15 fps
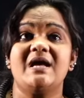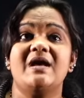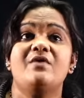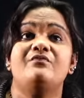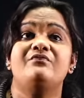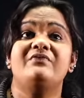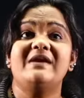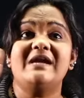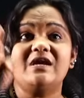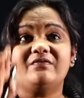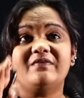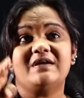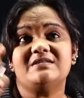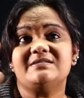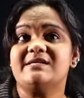
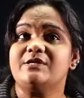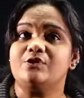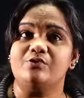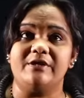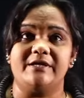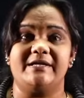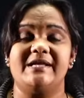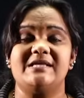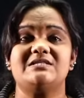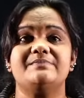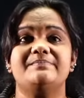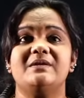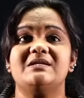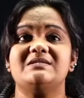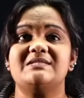Frequency unit.
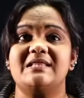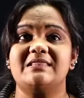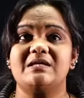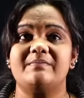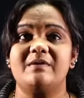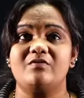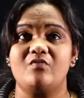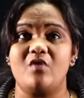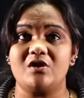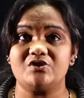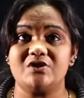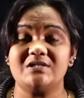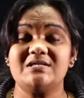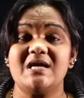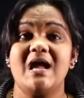Decibel is nothing but what,
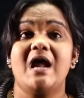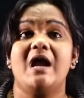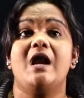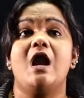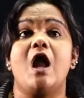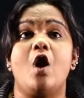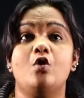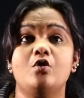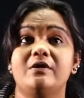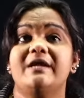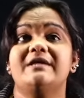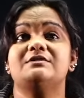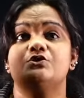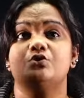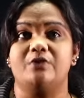students?
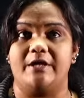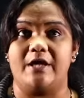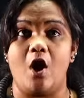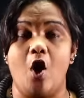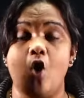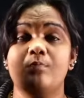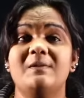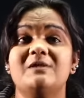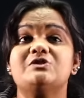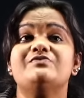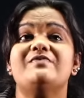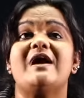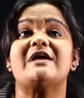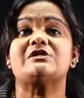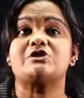Loudness unit. How much we
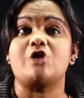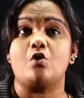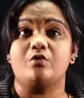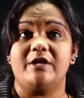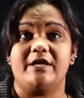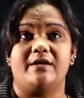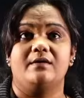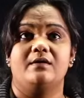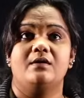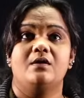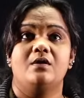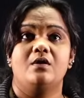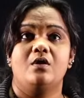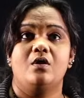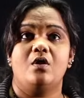are shouting.
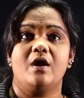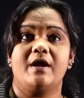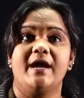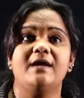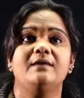Okay.